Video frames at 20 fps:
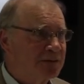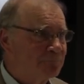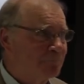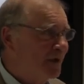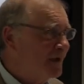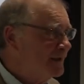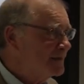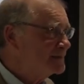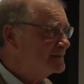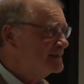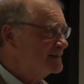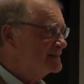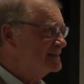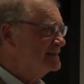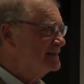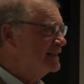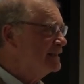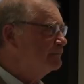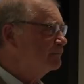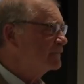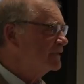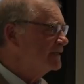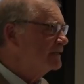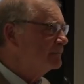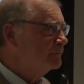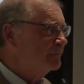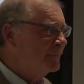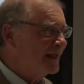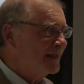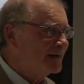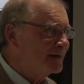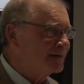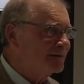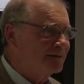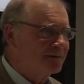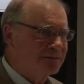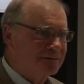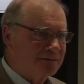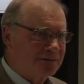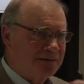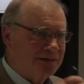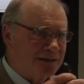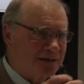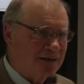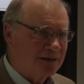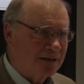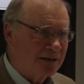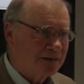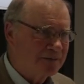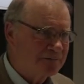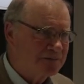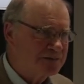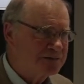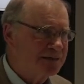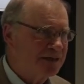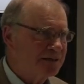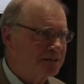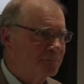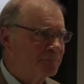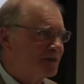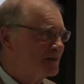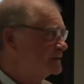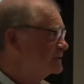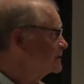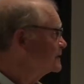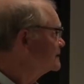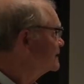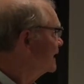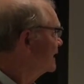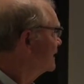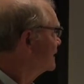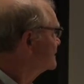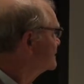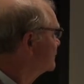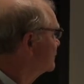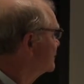Bias is deeply embedded in a lot of these databases. And as